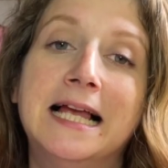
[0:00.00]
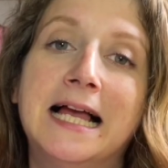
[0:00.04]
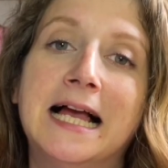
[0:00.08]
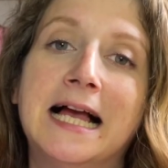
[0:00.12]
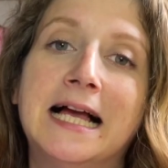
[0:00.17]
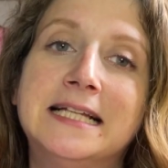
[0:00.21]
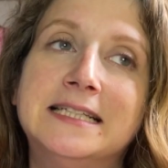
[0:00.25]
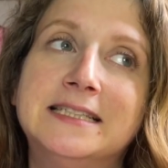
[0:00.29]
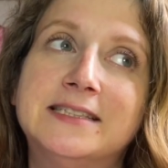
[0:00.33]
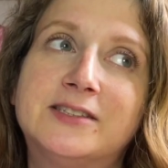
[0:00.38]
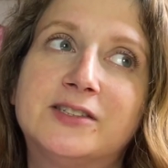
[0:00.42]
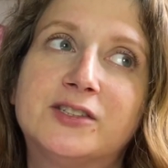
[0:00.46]

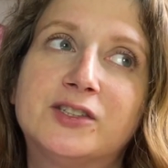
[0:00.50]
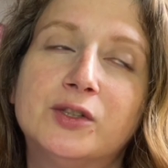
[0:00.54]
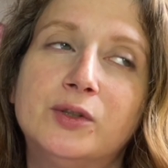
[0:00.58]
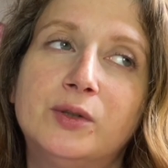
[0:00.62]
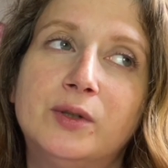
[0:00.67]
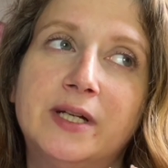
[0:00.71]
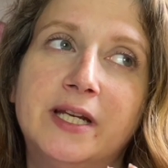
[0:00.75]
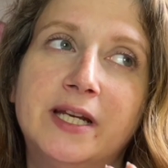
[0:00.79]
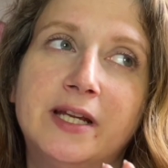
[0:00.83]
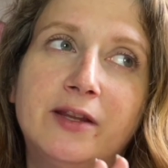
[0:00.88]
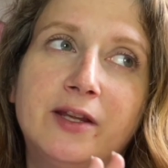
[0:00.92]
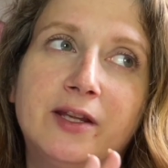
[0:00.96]
And
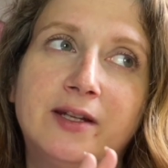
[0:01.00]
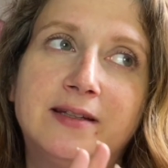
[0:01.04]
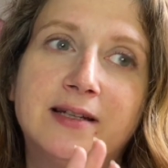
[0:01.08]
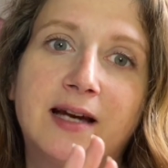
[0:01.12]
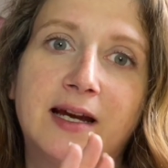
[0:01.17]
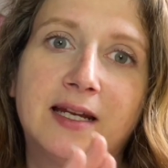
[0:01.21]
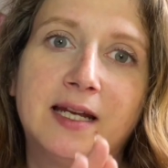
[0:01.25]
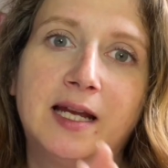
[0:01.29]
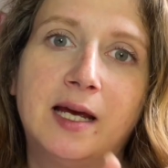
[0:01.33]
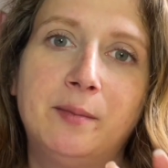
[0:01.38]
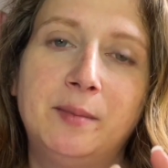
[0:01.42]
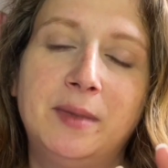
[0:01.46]
so here the
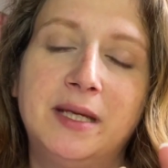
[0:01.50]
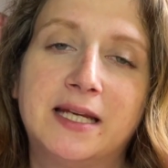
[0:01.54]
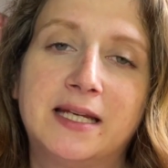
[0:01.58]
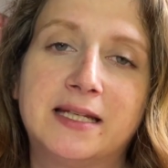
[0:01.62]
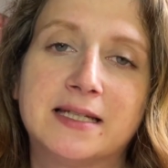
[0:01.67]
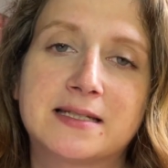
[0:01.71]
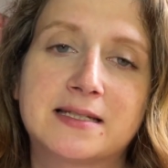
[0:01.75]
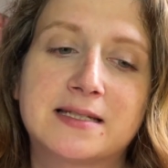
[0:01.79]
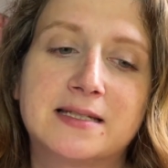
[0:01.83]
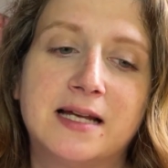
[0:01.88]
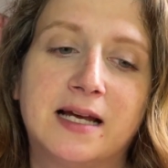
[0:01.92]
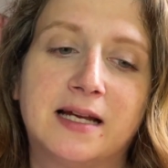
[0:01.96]
dynamic
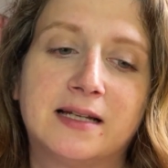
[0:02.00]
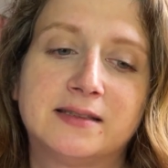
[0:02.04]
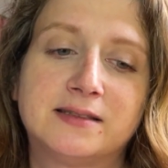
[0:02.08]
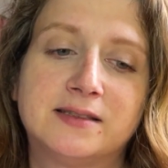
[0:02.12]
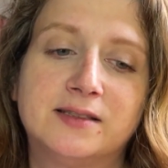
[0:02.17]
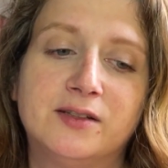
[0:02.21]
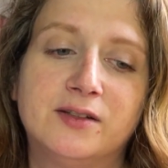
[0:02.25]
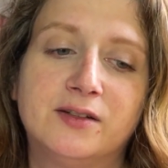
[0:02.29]
is that